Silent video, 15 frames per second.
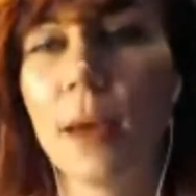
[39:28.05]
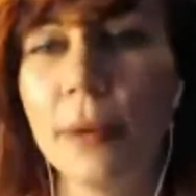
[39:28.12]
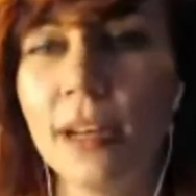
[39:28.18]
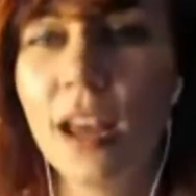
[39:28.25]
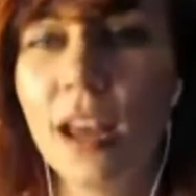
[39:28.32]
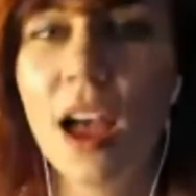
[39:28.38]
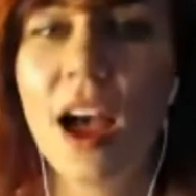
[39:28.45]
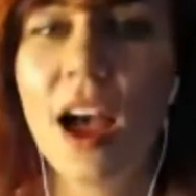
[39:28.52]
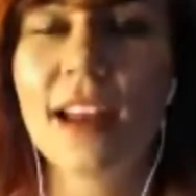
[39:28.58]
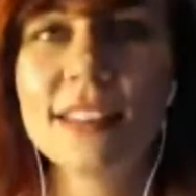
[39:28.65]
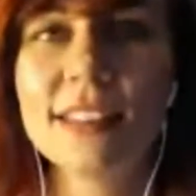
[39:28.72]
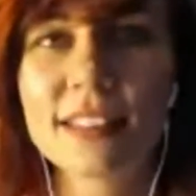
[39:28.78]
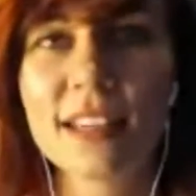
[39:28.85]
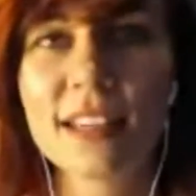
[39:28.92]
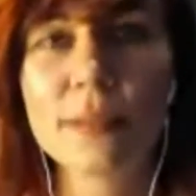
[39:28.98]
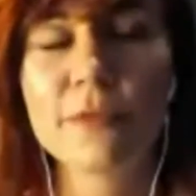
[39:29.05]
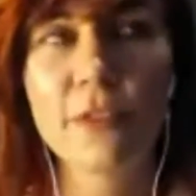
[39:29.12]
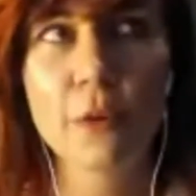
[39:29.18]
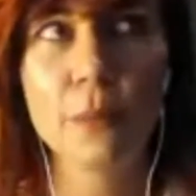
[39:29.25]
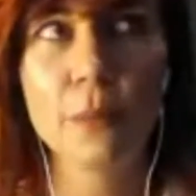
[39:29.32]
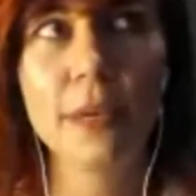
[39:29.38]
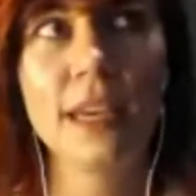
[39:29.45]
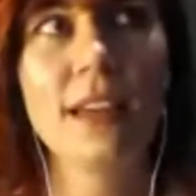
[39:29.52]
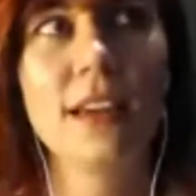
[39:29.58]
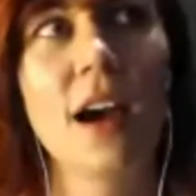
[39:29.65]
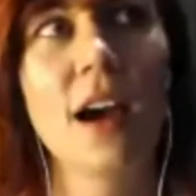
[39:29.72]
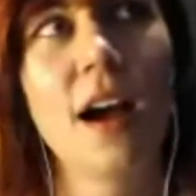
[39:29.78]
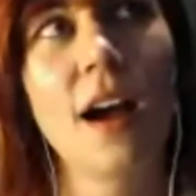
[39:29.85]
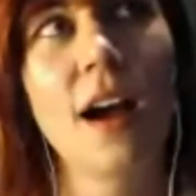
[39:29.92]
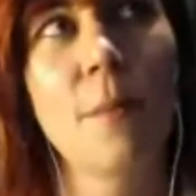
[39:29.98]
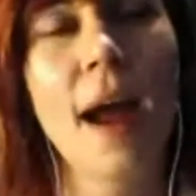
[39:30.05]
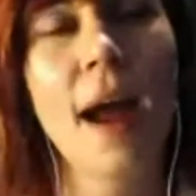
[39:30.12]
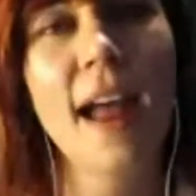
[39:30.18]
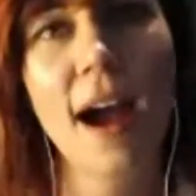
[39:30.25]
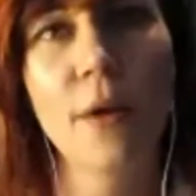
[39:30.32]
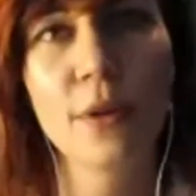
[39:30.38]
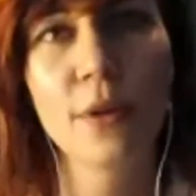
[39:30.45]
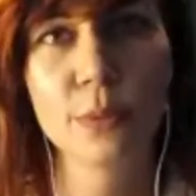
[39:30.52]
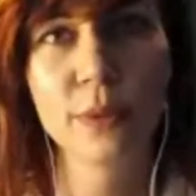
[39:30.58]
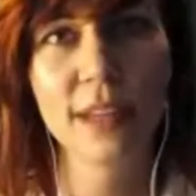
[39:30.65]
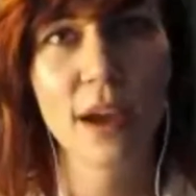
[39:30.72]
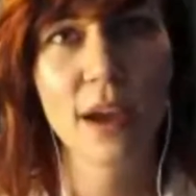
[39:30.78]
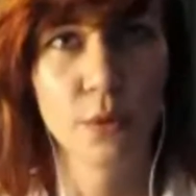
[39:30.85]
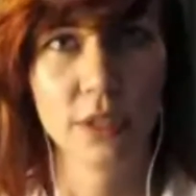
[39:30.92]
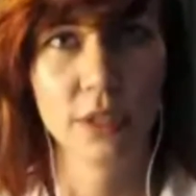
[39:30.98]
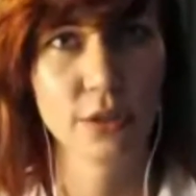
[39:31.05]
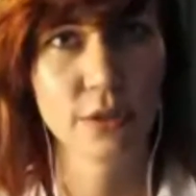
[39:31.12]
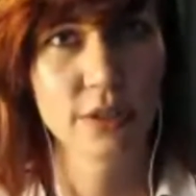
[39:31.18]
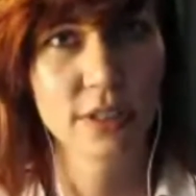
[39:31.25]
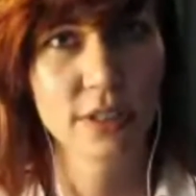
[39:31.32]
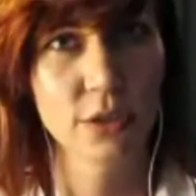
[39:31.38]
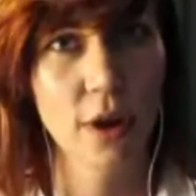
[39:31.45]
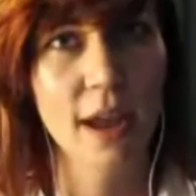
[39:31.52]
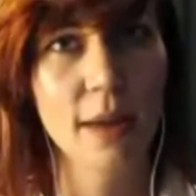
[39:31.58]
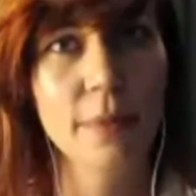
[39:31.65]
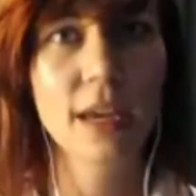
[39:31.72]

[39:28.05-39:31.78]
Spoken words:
I mean, I guess because for me, my hours would get reduced, right?